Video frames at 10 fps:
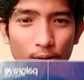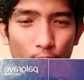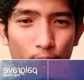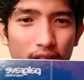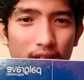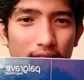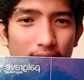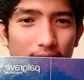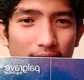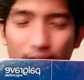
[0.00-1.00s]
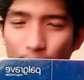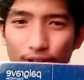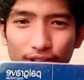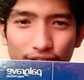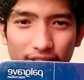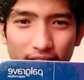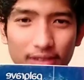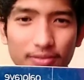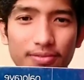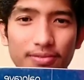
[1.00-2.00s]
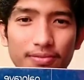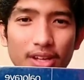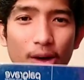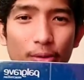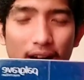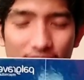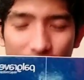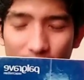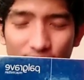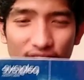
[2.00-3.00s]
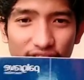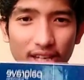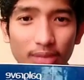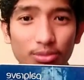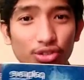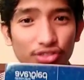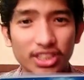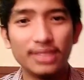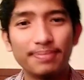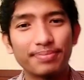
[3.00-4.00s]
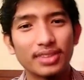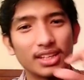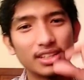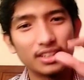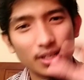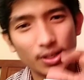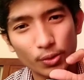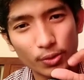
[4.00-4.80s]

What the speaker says: We cannot escape, our eyes cannot escape to see the